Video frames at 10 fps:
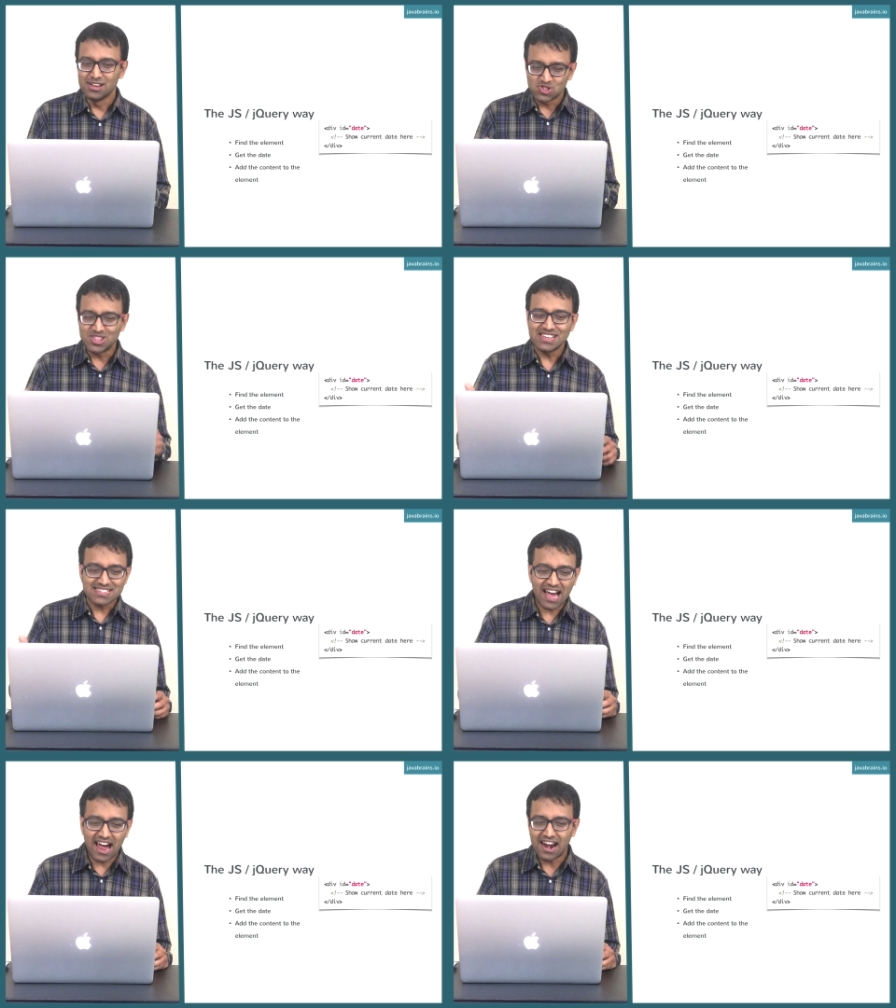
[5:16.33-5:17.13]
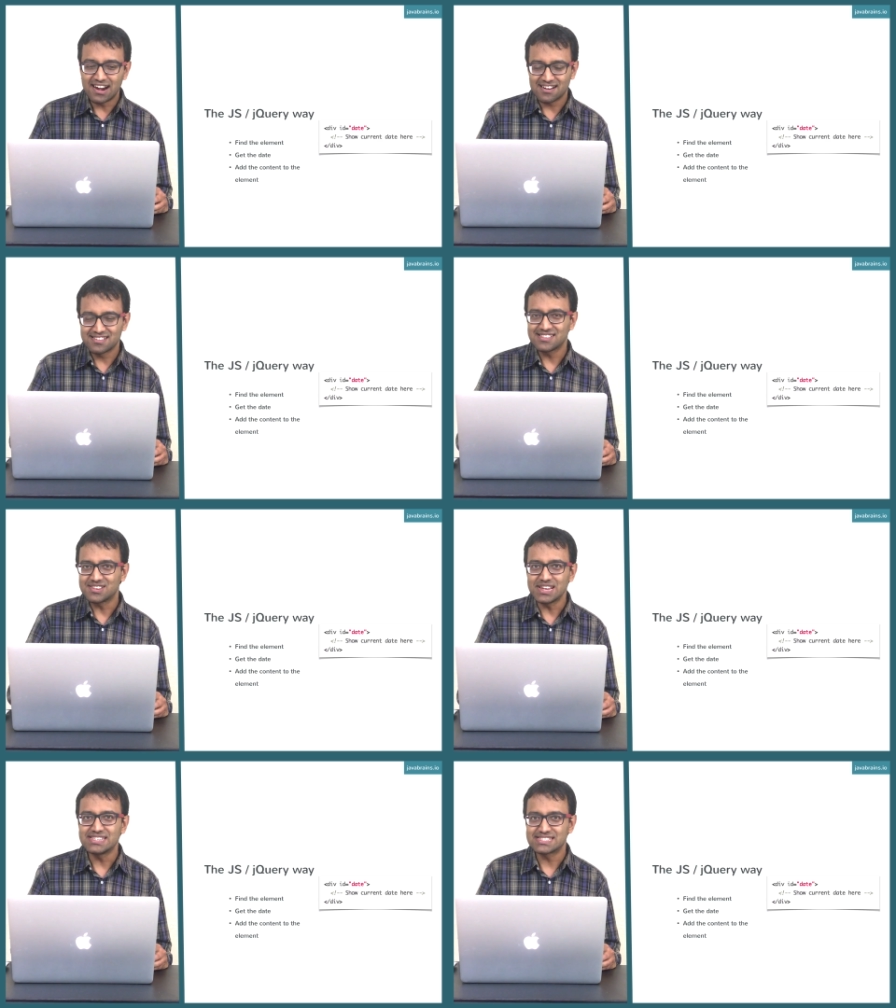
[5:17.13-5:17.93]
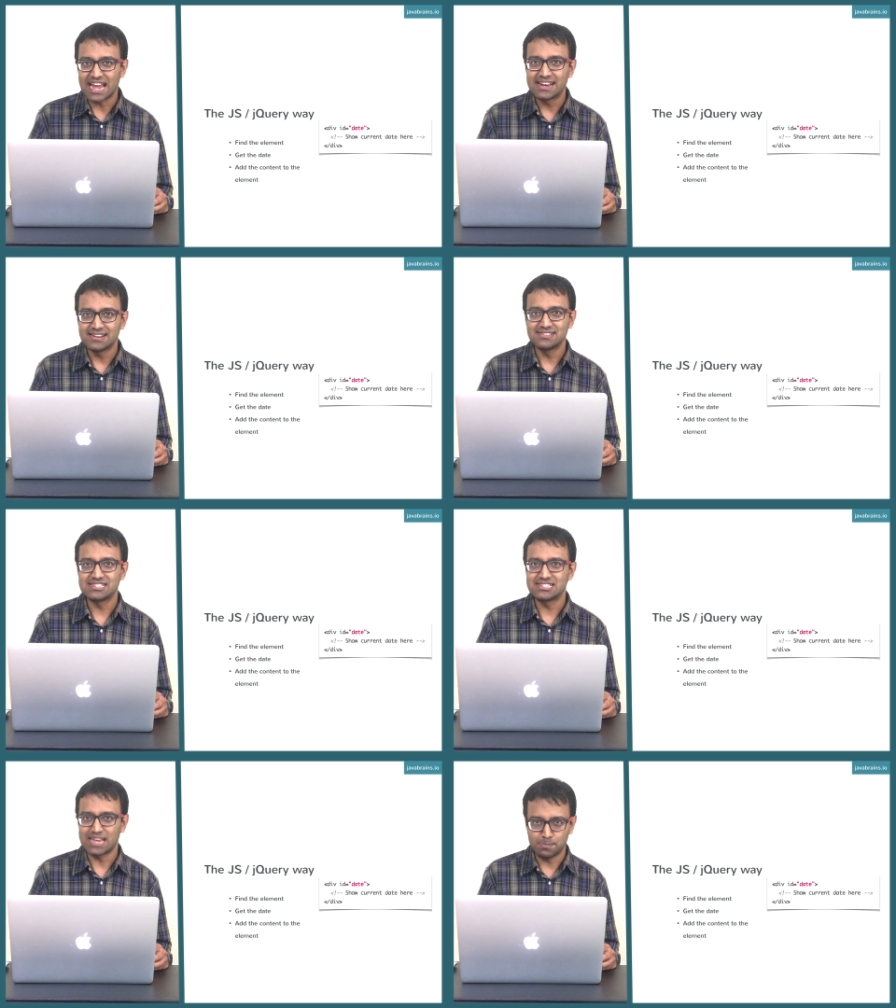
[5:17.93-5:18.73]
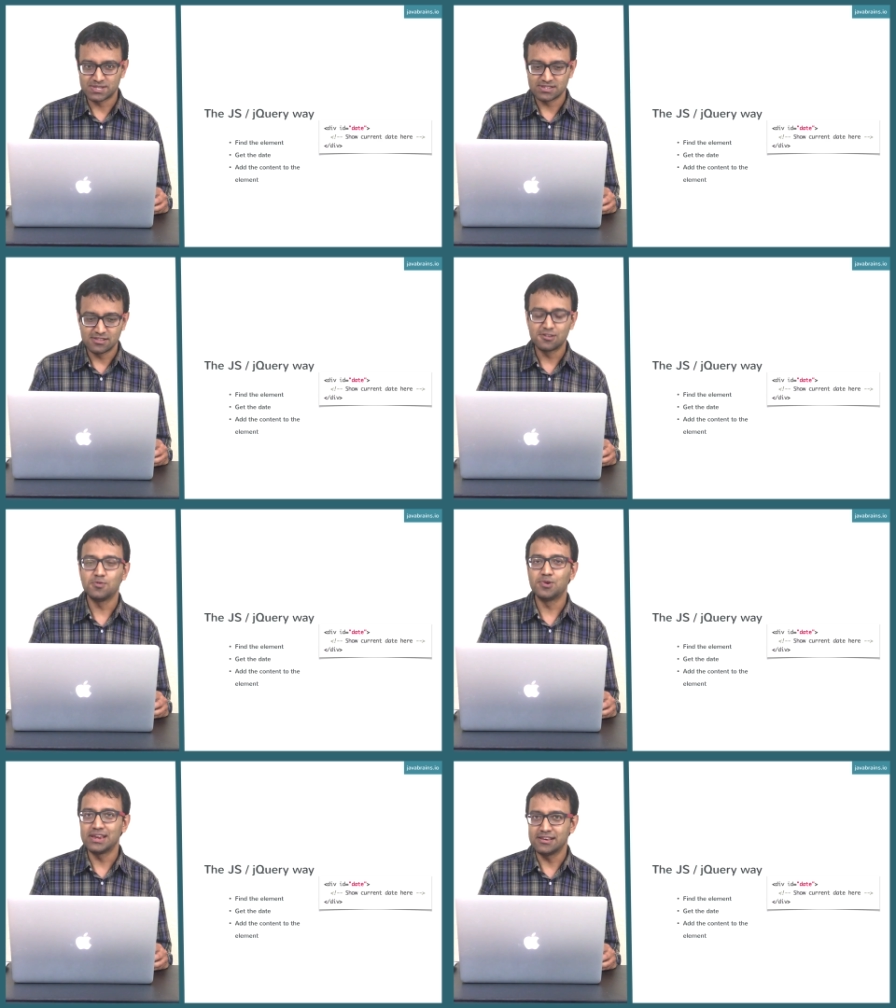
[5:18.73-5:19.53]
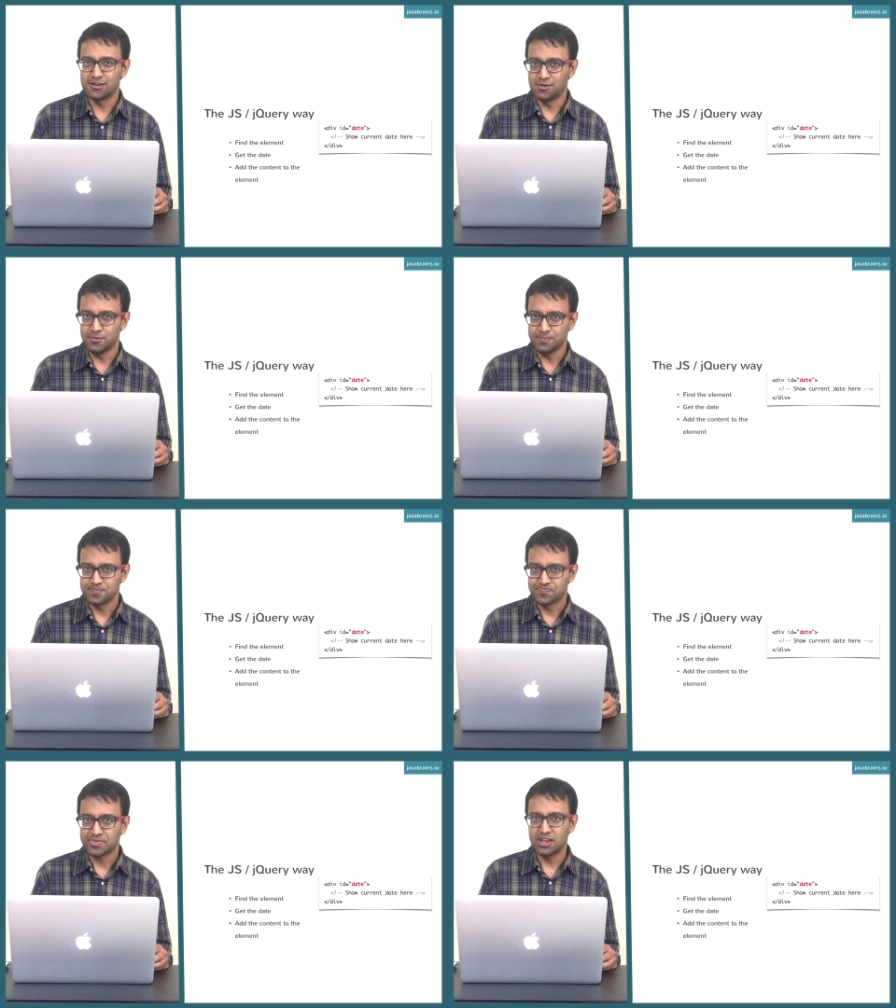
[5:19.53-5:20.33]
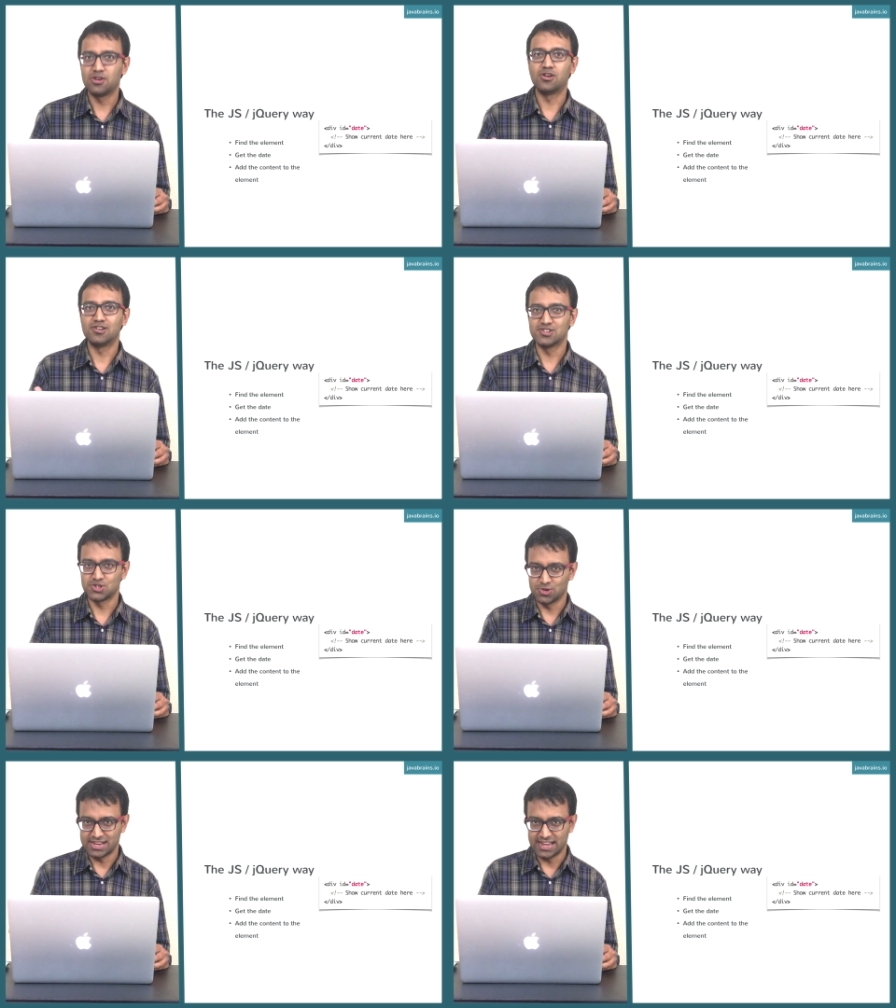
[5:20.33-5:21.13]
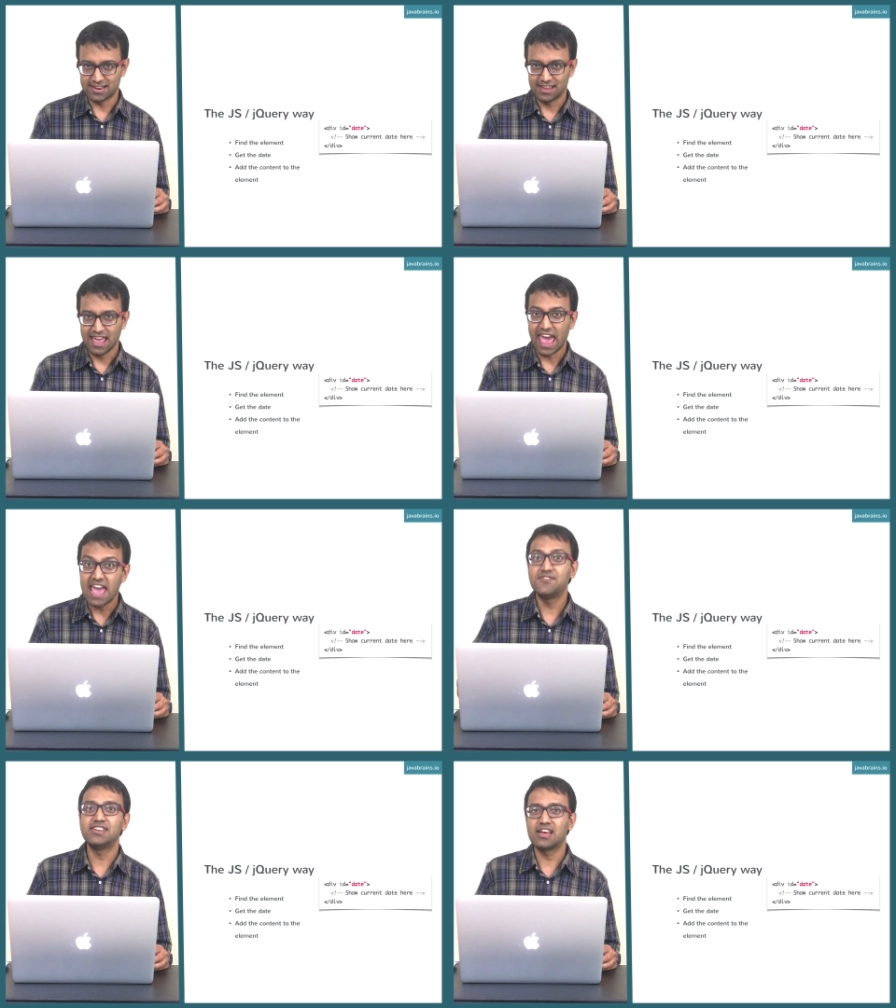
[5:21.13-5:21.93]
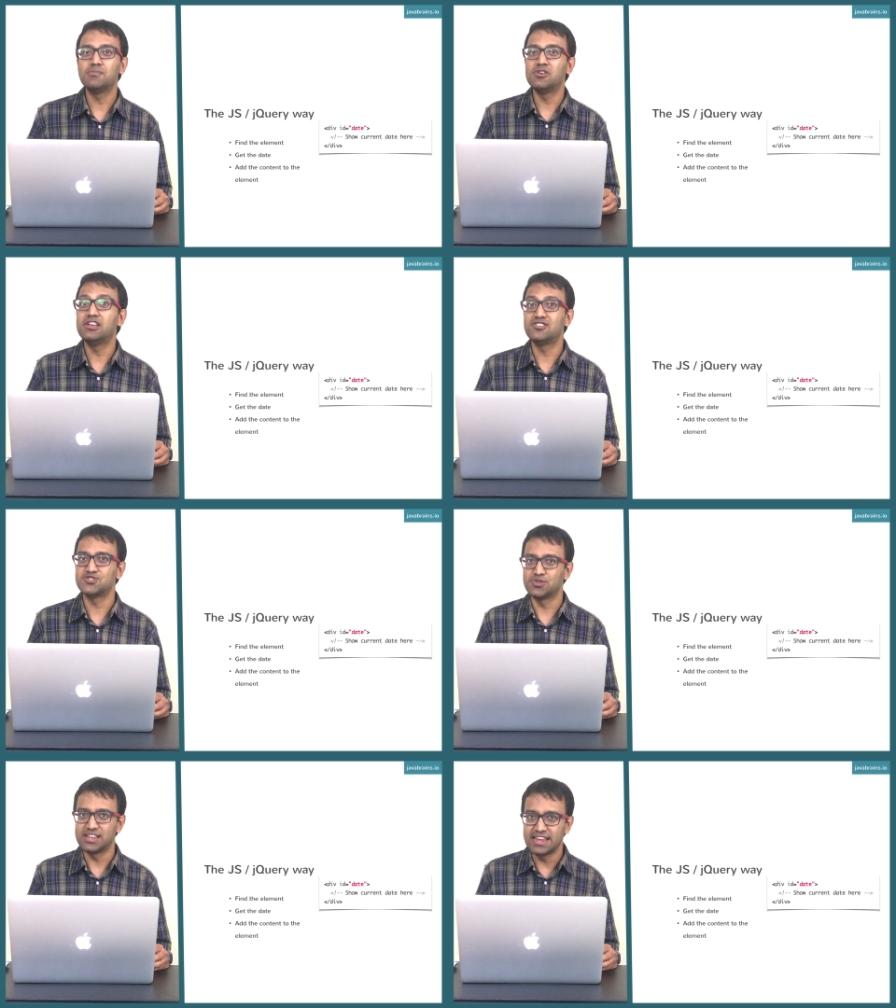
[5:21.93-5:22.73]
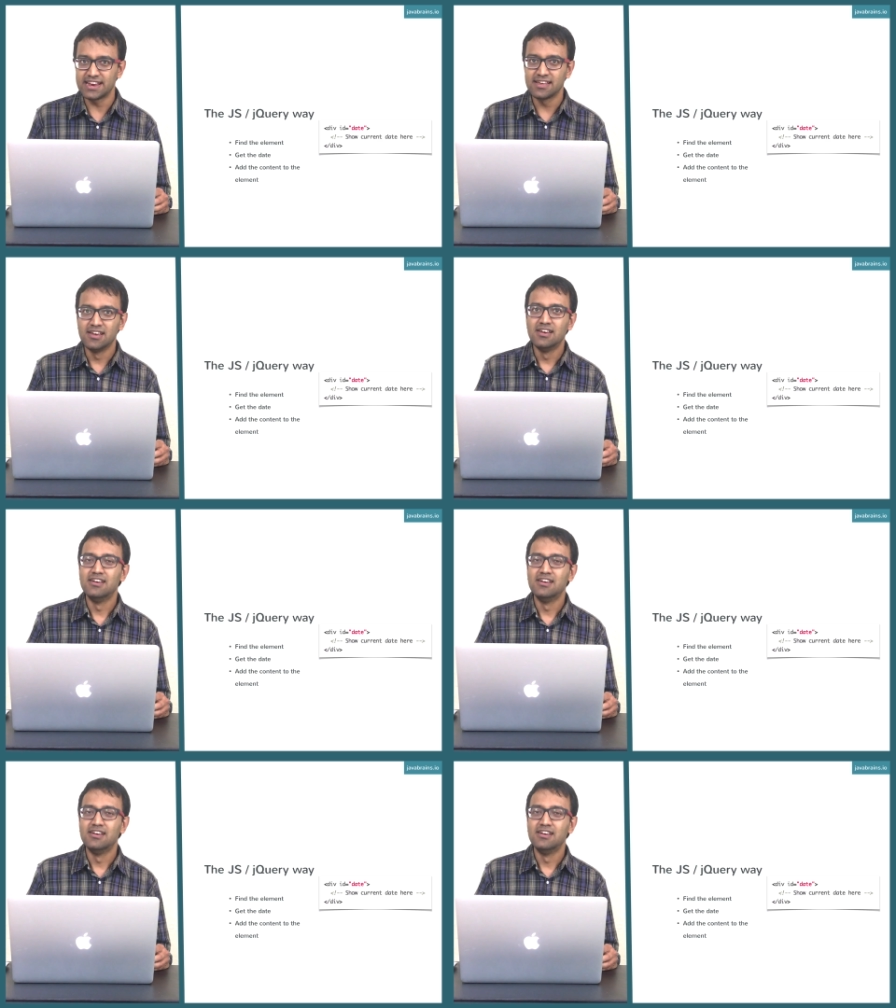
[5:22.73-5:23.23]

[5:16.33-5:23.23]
So these are the three standard steps that you would need to do in order to show the date. Every time you need to show the date,